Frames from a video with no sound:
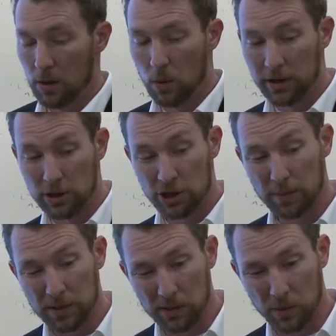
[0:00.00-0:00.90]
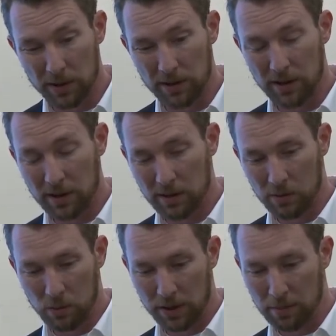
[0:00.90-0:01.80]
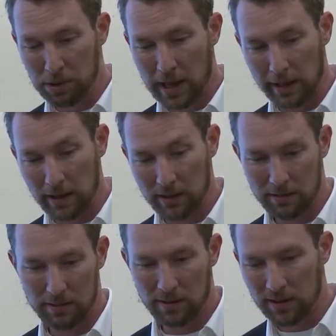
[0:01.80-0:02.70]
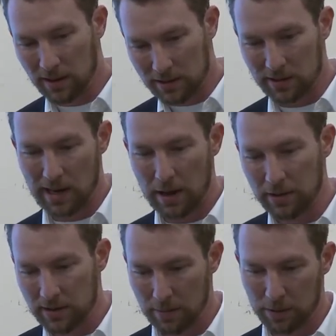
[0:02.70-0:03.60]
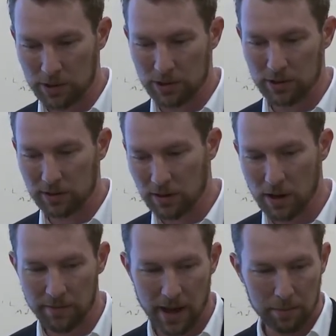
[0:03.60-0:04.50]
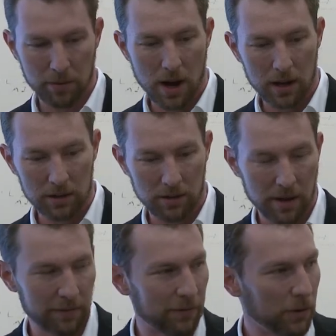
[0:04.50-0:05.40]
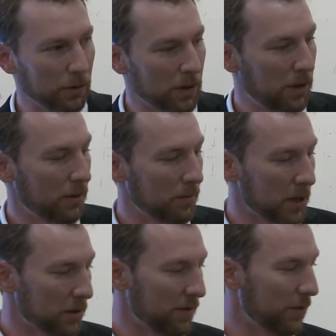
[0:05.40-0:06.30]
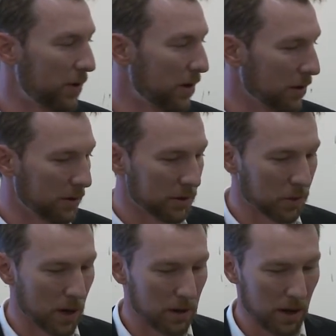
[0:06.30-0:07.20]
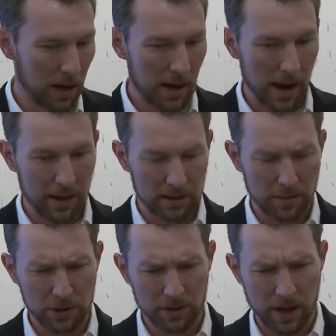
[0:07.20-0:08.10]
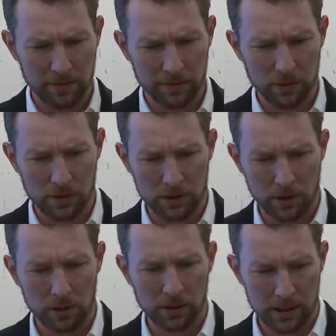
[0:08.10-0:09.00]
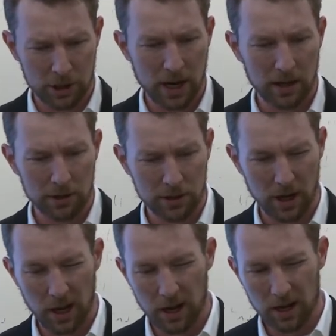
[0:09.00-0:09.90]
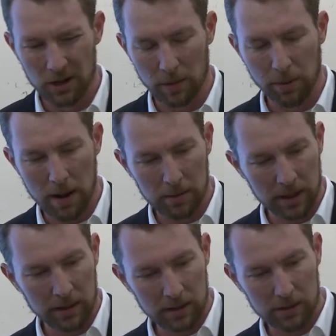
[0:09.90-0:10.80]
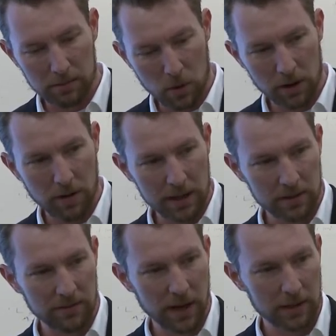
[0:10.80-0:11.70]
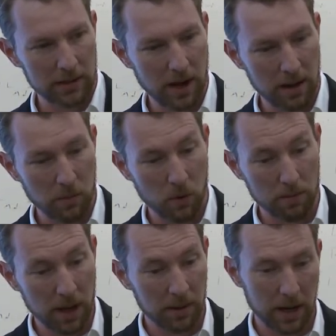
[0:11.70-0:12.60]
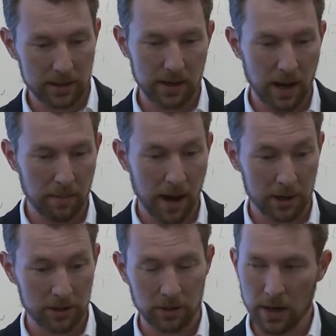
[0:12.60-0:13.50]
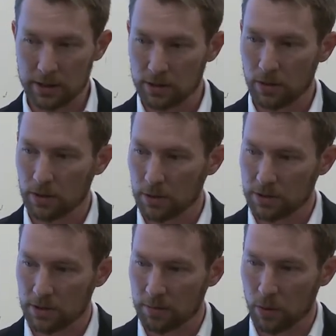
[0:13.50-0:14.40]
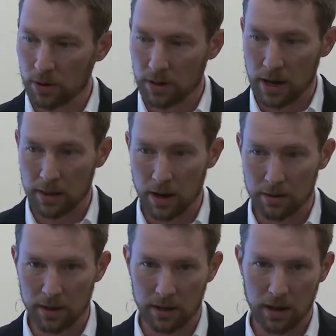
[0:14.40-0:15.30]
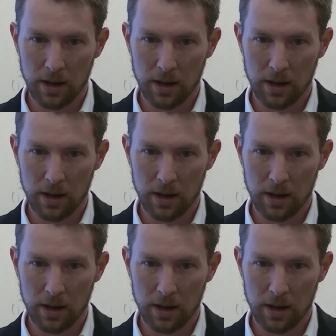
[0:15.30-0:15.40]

well, you shipped it with a, with a blanket. This is how the temperature of that product or that food, you mentioned food here earlier as well, how that temperature of that food internally changed. You could probably be a little more aggressive next time, or maybe next time actually you got so close to the borderline there that,